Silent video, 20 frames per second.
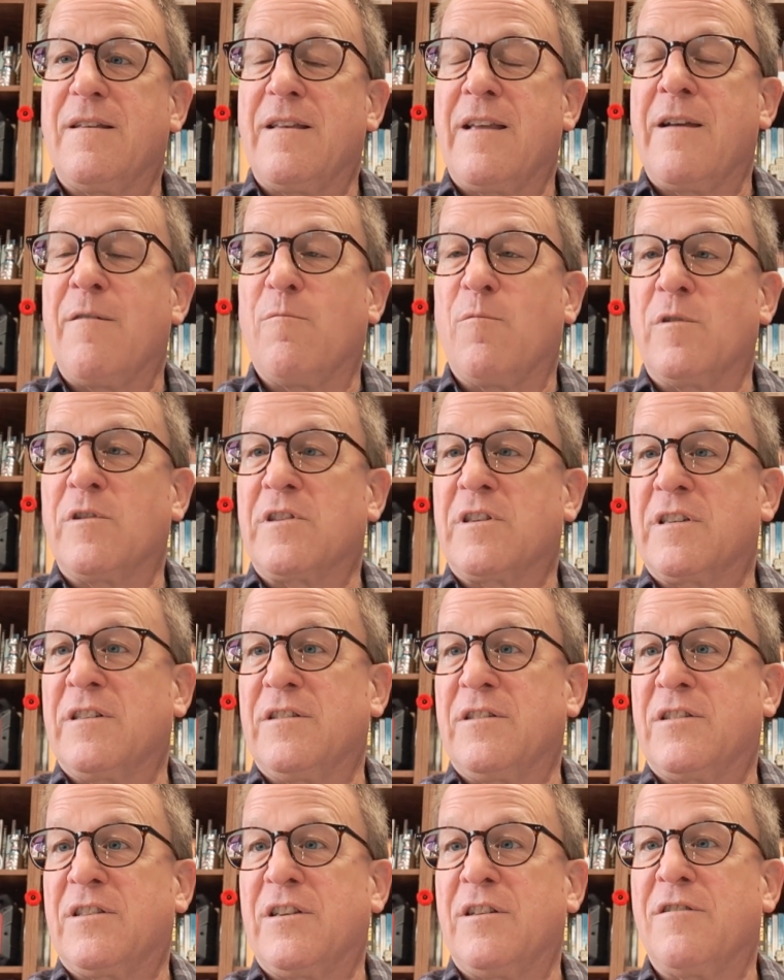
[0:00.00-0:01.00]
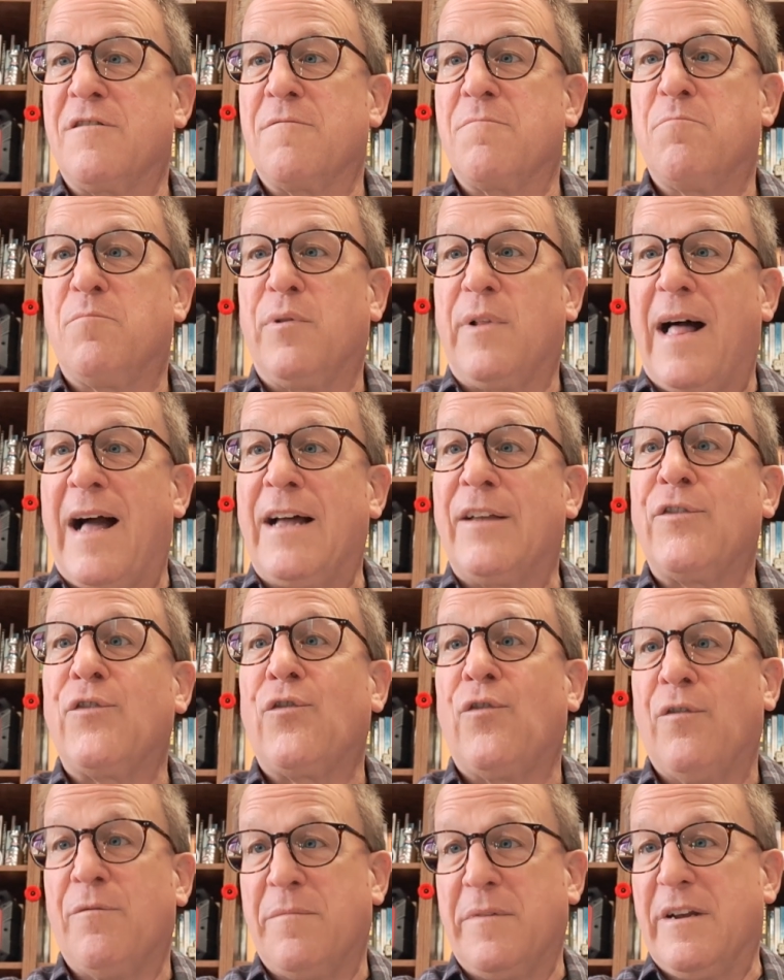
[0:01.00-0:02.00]
it was considered
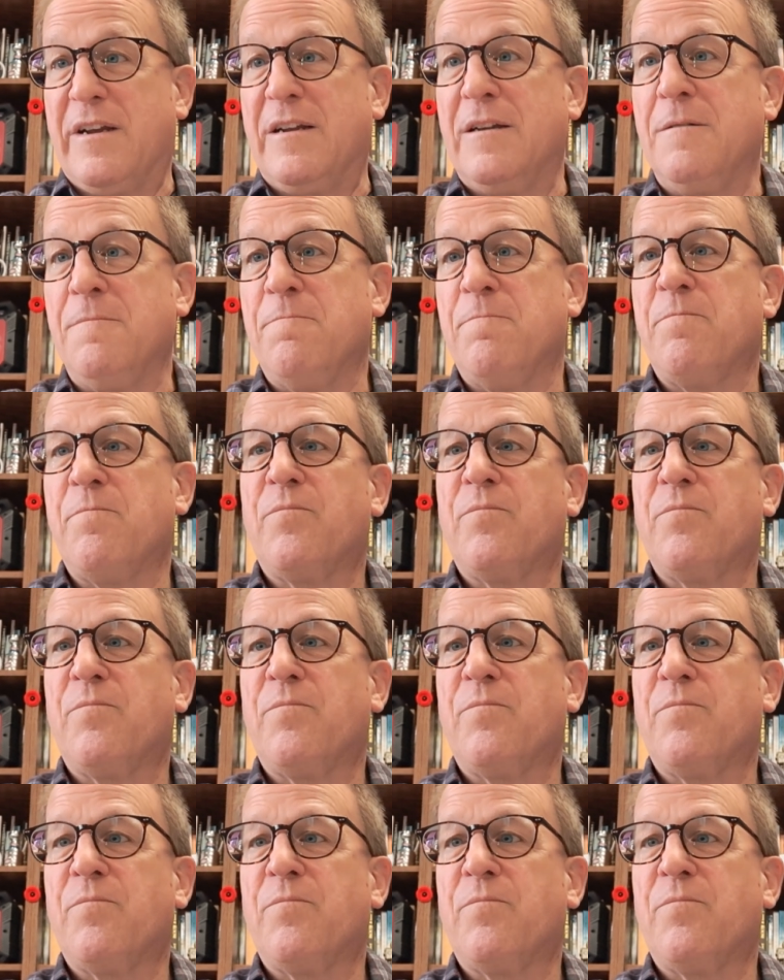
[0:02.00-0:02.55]
blasphemy